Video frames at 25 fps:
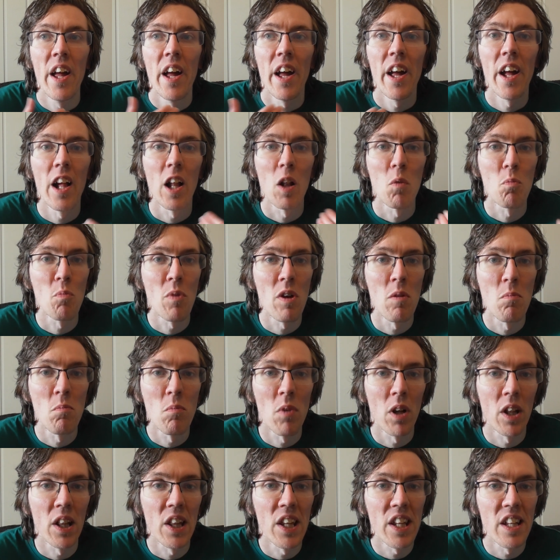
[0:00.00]
help
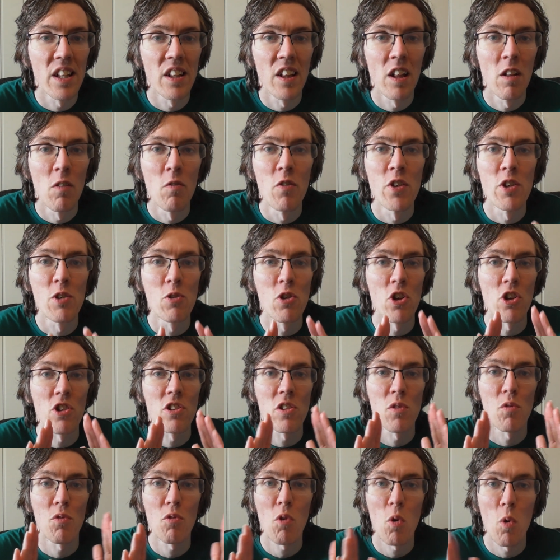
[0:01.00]
him a little with
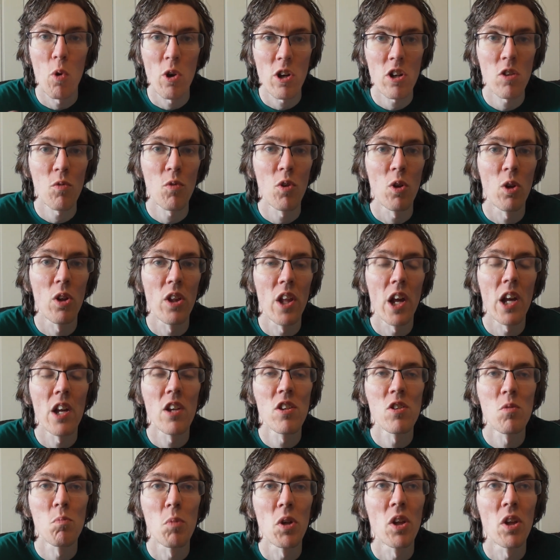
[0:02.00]
just the first few days,